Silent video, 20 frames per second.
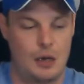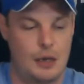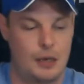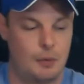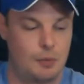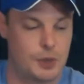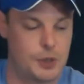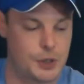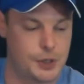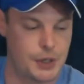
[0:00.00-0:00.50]

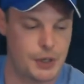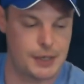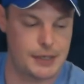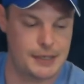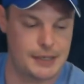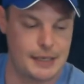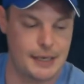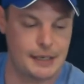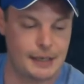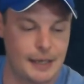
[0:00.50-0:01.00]
And we're just going to
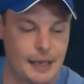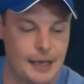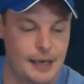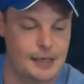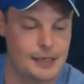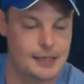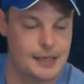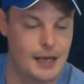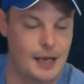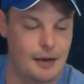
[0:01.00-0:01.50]
set that
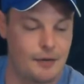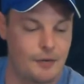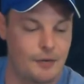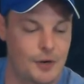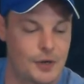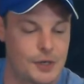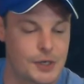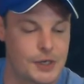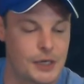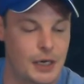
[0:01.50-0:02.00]
aside for
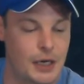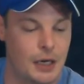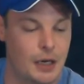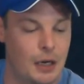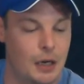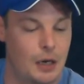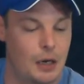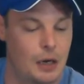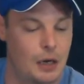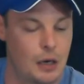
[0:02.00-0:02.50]
a
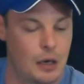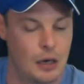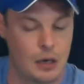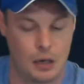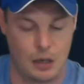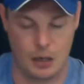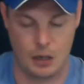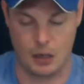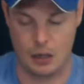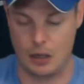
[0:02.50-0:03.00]
second
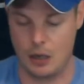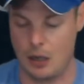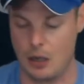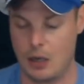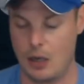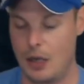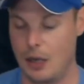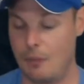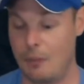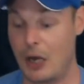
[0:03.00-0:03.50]

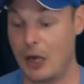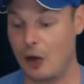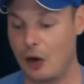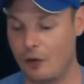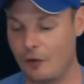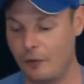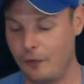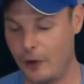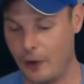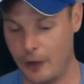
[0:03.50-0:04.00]
and make our
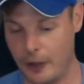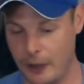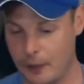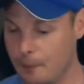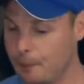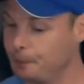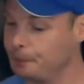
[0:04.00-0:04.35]
filling.